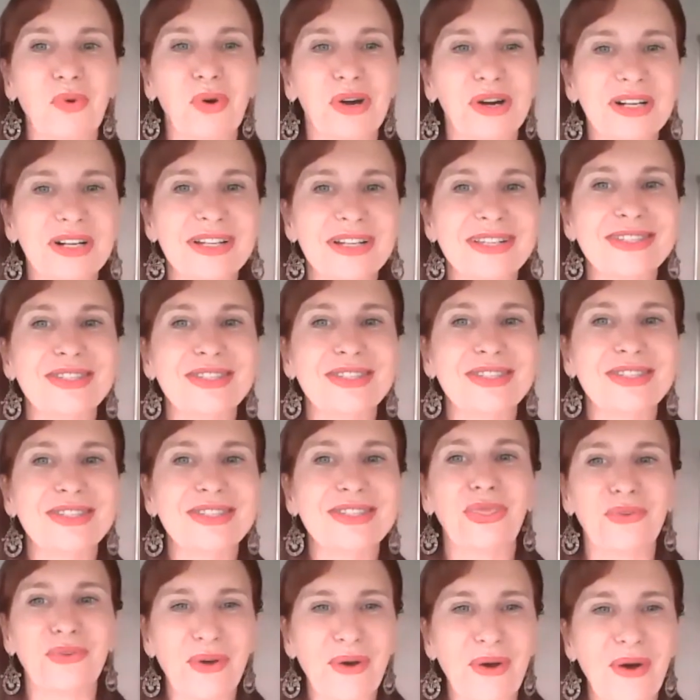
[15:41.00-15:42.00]

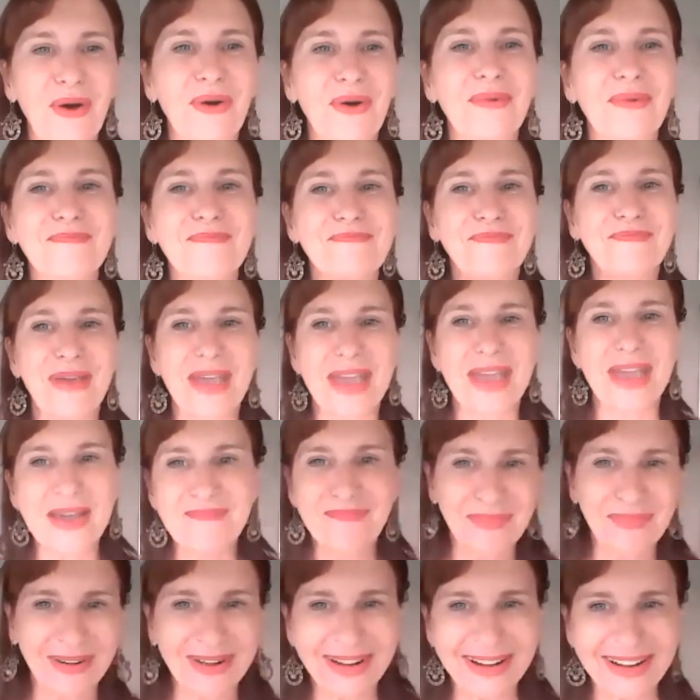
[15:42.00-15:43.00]
works through
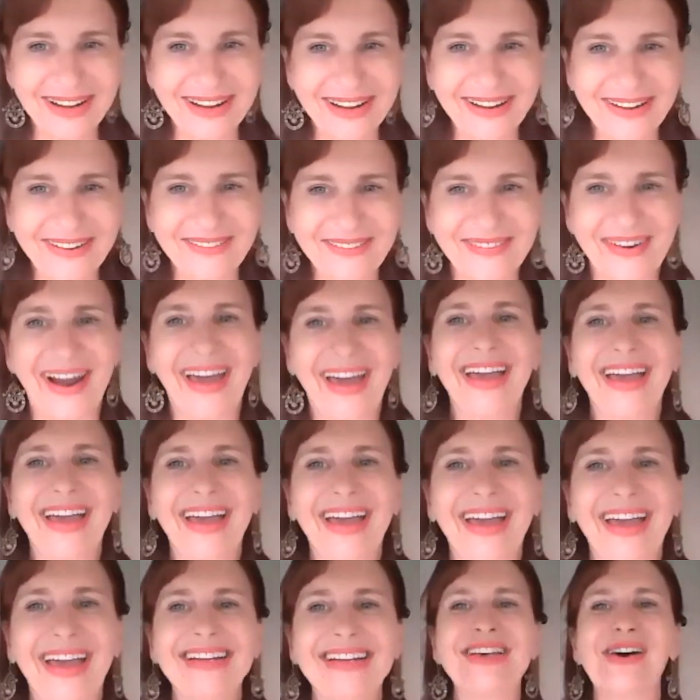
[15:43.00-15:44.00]
people,
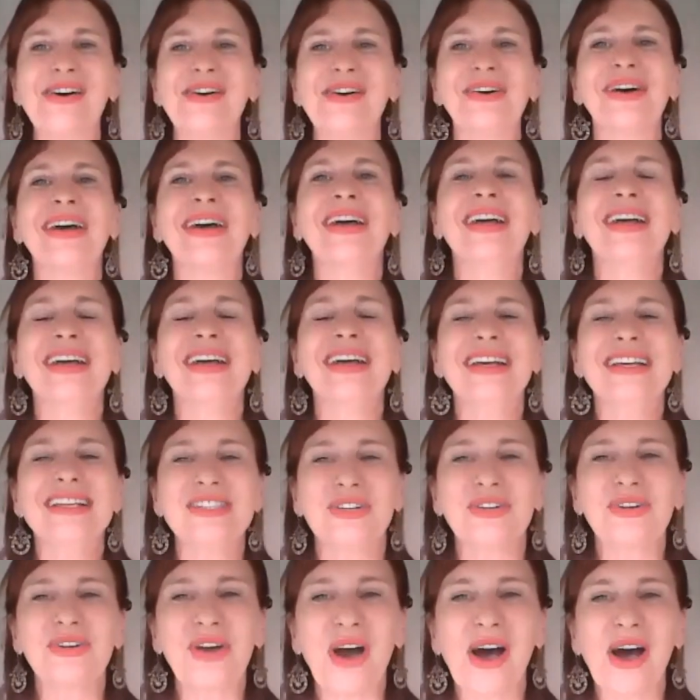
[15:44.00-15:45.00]
right? So
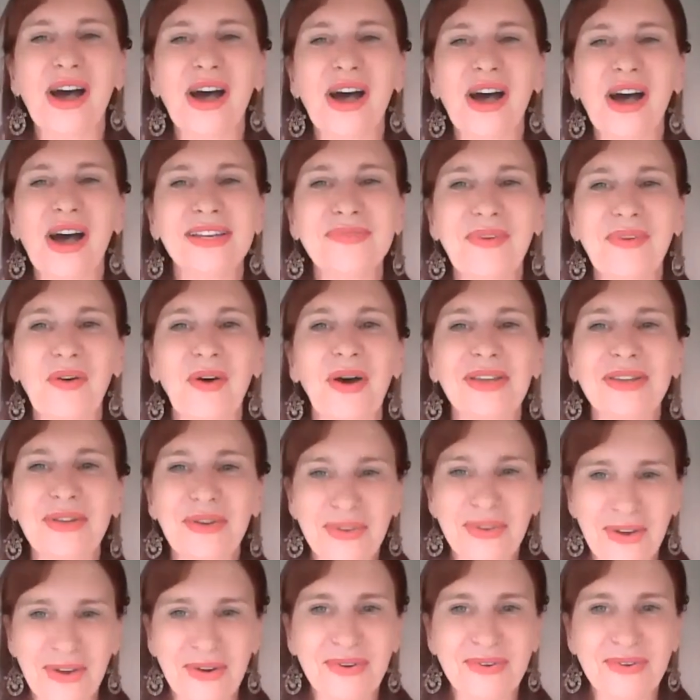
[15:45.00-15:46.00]
God
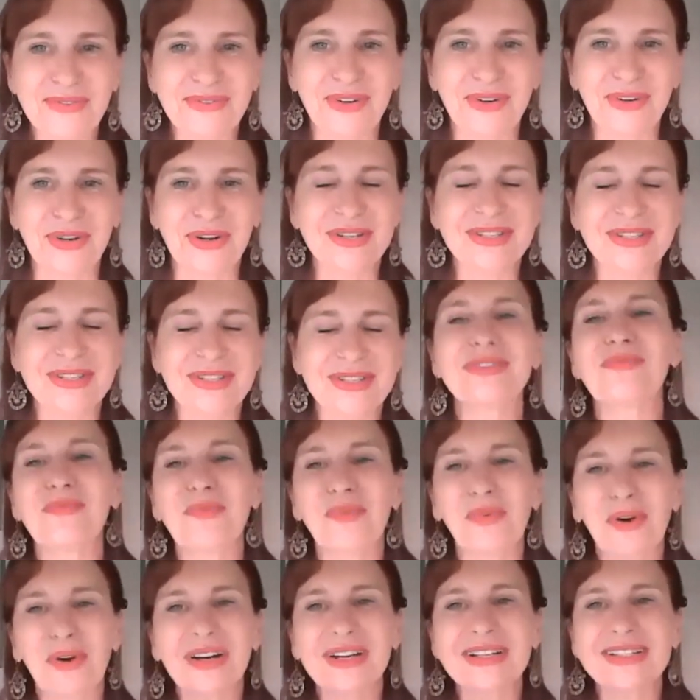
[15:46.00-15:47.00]
or the universe
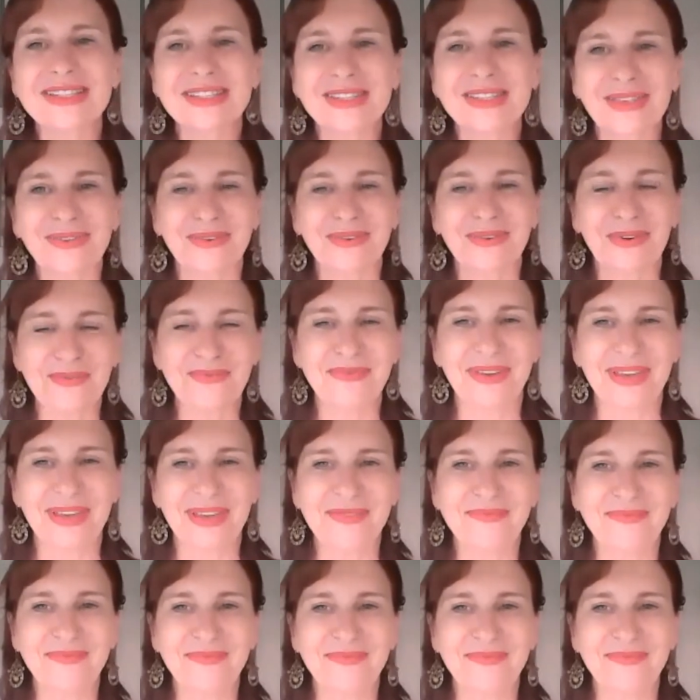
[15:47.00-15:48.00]
works through
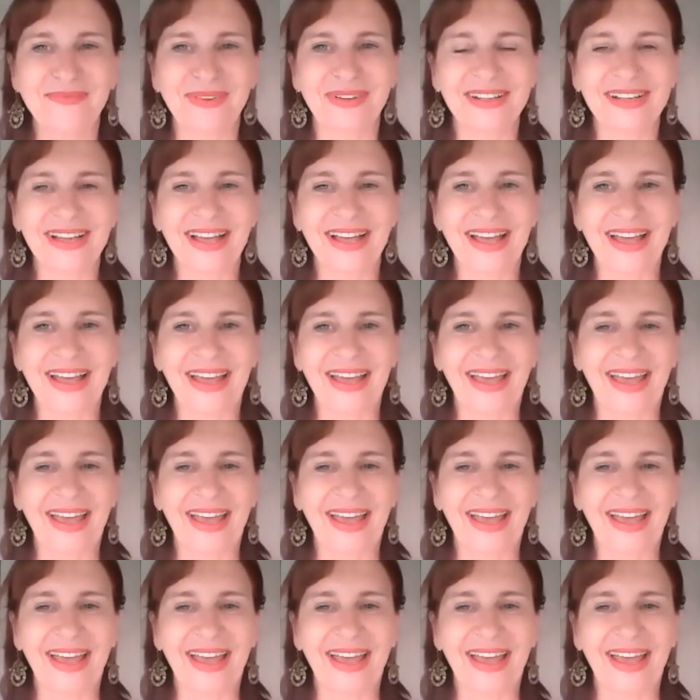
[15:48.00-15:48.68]
people.